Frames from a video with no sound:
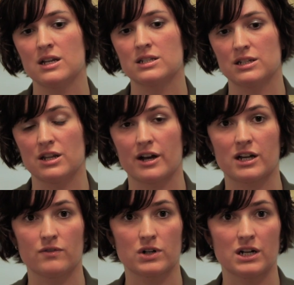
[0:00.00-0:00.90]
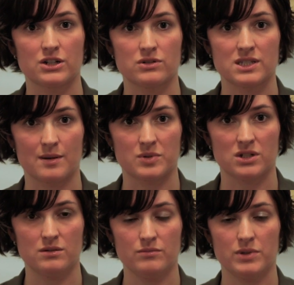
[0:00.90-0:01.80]
did not cover
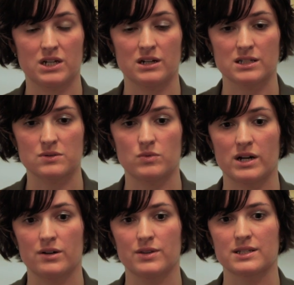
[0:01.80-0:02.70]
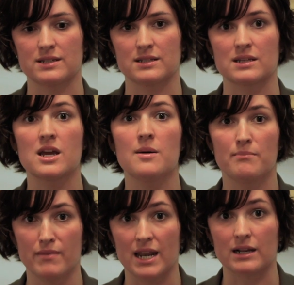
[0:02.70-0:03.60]
contraception because while this is
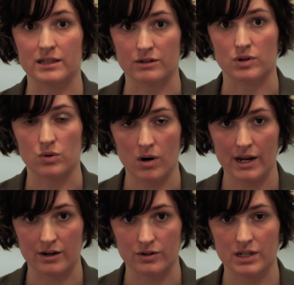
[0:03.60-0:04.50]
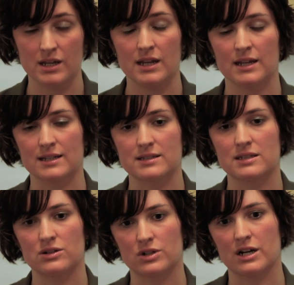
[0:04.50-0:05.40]
medically required, it's
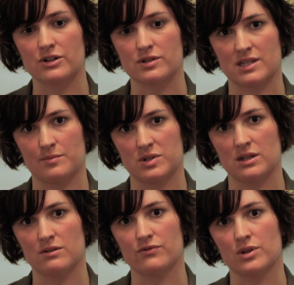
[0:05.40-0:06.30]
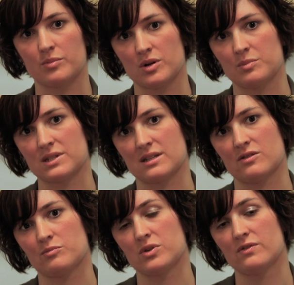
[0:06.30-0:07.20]
still contraception for the purpose
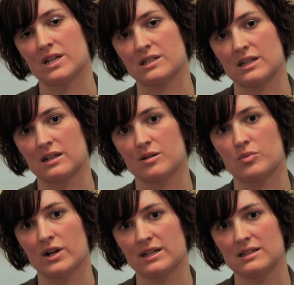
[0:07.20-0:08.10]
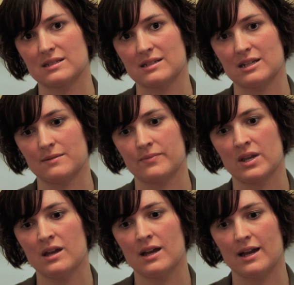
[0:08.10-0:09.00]
of preventing a pregnancy.
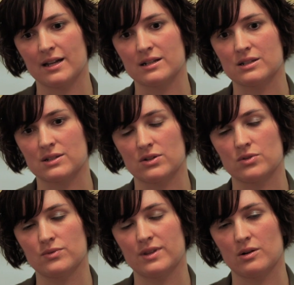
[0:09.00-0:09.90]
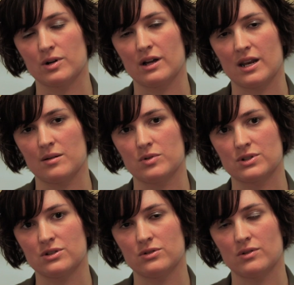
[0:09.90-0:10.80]
And so they were not able
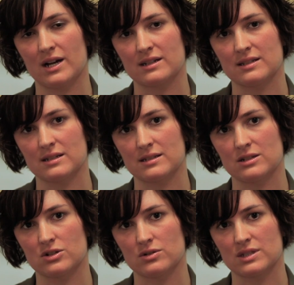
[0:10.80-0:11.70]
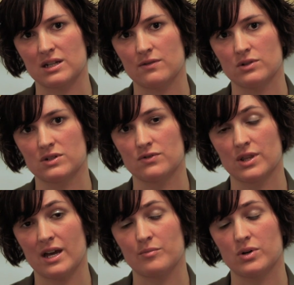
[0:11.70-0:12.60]
to access insurance coverage for
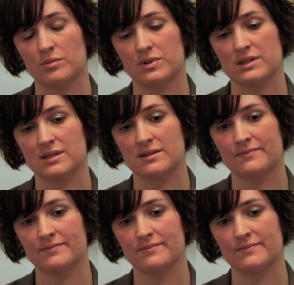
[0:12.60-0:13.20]
that purpose.